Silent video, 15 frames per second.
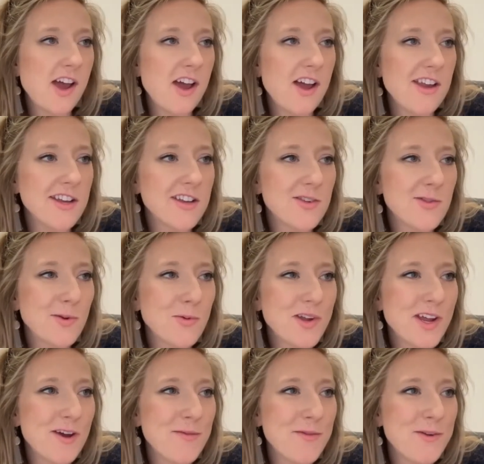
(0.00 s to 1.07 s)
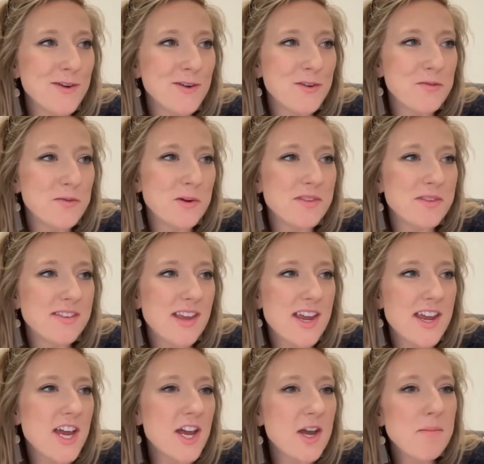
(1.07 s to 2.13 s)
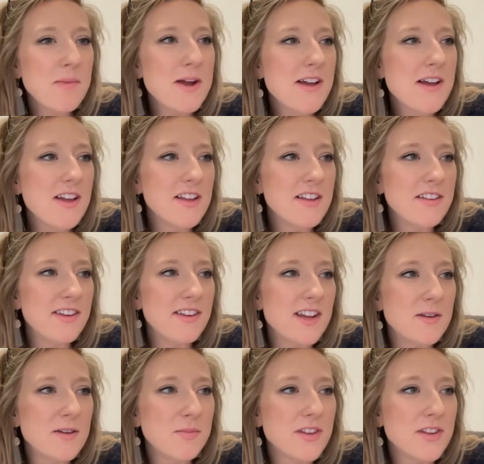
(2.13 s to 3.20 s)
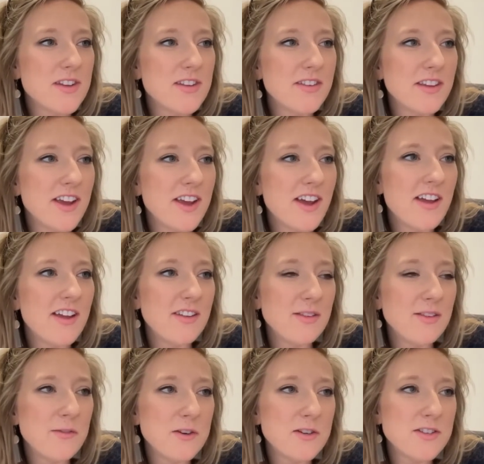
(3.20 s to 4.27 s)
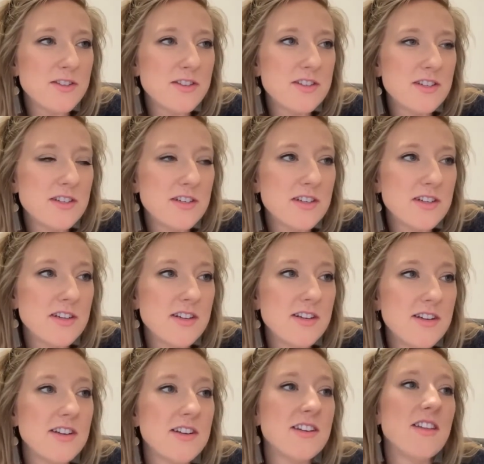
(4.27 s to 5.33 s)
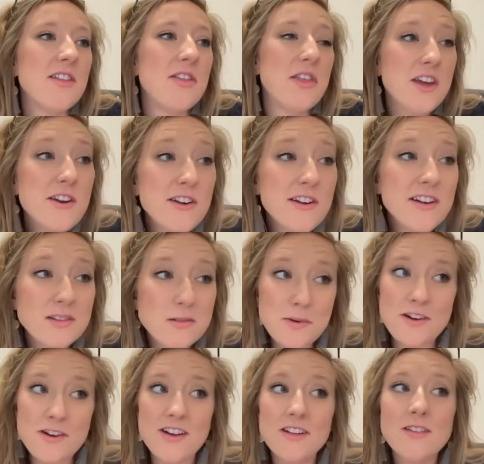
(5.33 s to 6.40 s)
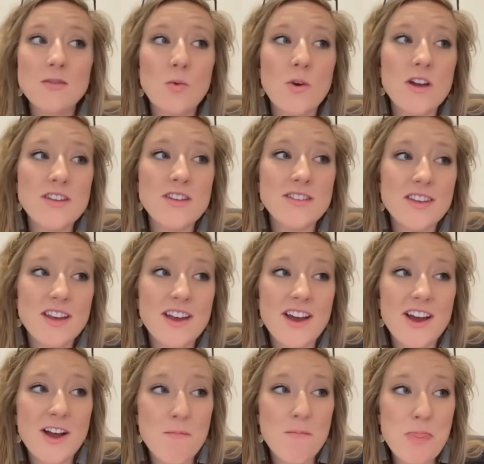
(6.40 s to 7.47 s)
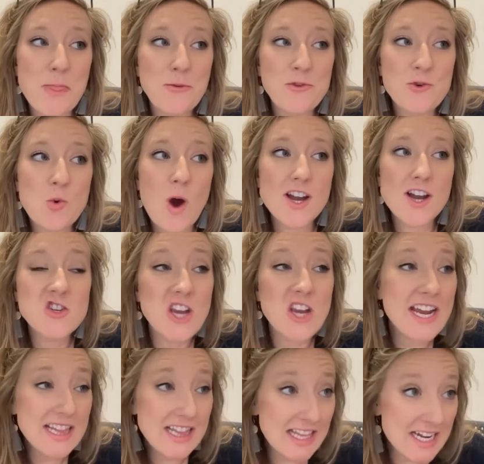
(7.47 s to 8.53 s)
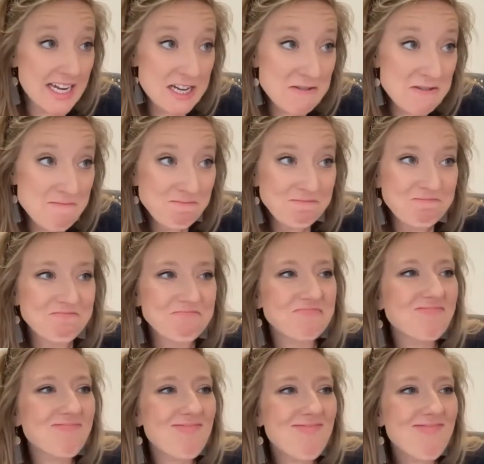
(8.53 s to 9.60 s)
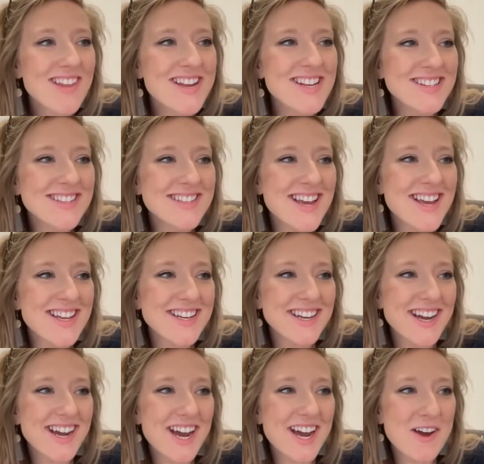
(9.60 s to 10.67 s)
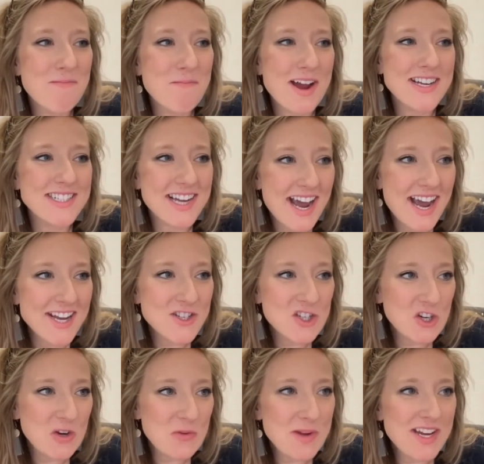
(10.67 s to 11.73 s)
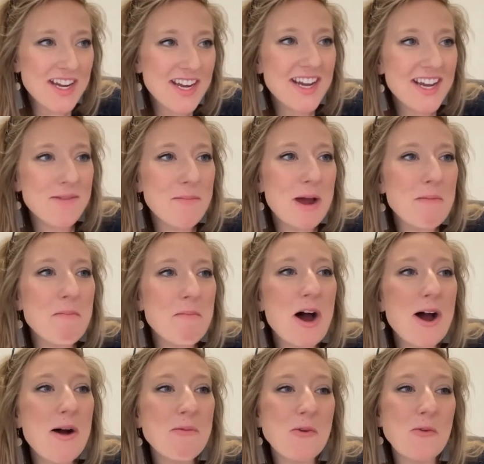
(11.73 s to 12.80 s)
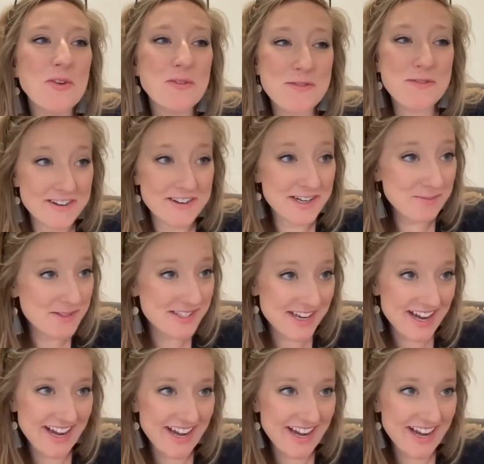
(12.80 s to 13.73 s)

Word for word: Uh, next one we have here is from Sam. Sam says uh, his first theater experience was um, to watch Alien. Oof. He said, uh, My dad took me and my mom was very upset.